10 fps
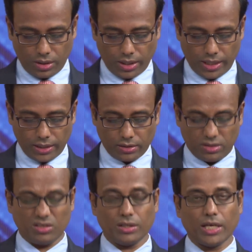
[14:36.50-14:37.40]

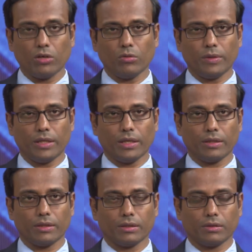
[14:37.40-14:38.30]
and there will be
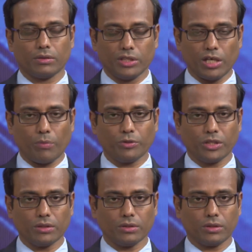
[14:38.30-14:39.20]
3
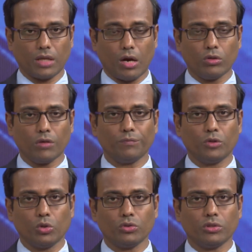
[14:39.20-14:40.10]
options. Out of
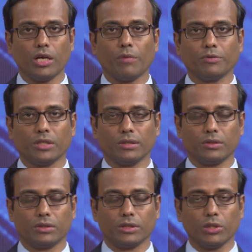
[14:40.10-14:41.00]
those 3
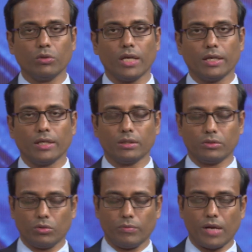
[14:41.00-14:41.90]
options, your learners
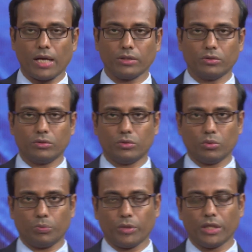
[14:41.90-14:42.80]
will be asked
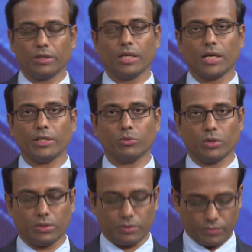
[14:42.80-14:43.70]
to pick the right
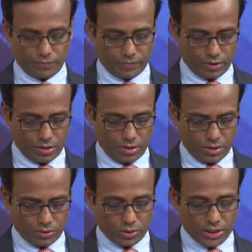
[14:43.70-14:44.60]
one.
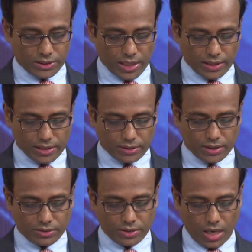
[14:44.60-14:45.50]
So the
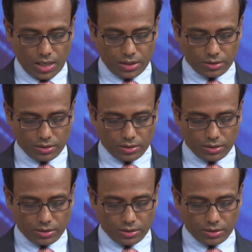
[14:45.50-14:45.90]
sentences are,